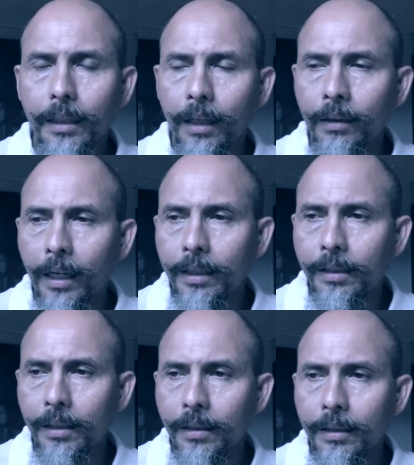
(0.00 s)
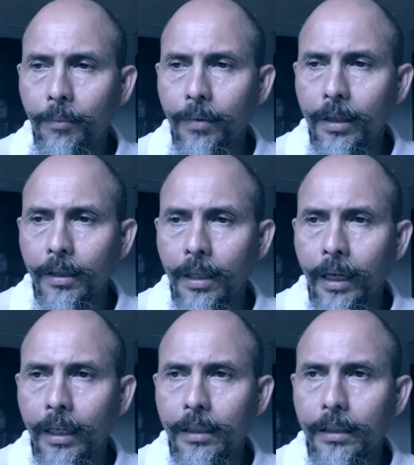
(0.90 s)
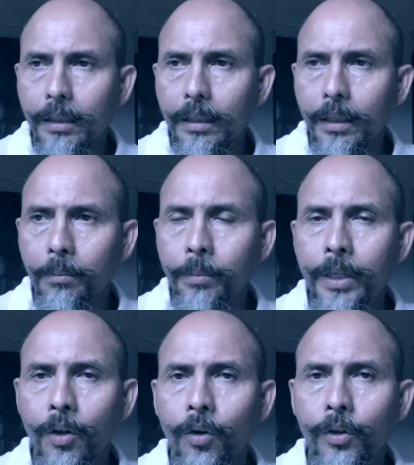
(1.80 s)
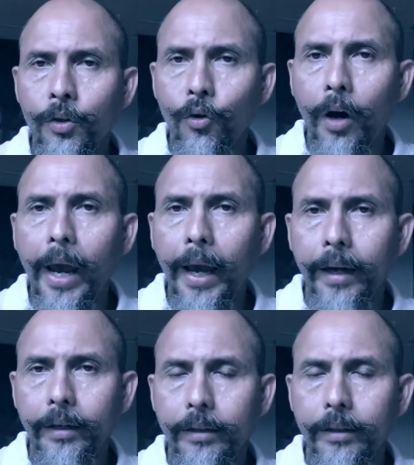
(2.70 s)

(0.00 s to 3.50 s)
Allah is not something that beyond your head.